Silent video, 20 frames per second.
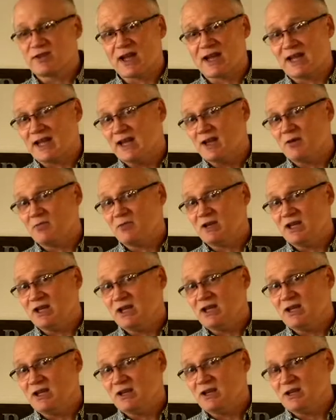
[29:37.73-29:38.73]
"I am,"
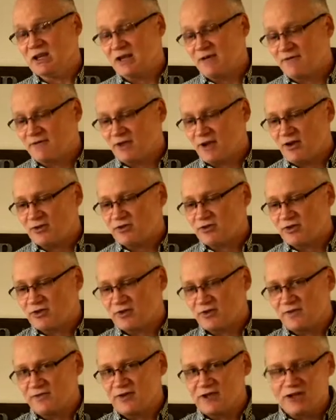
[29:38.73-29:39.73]
he they fell to
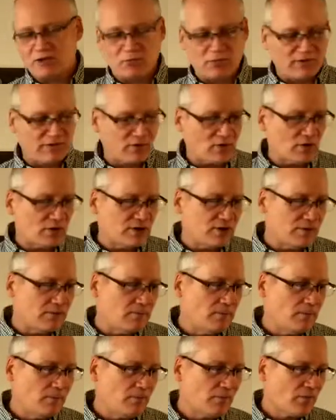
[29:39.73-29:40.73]
their feet before him.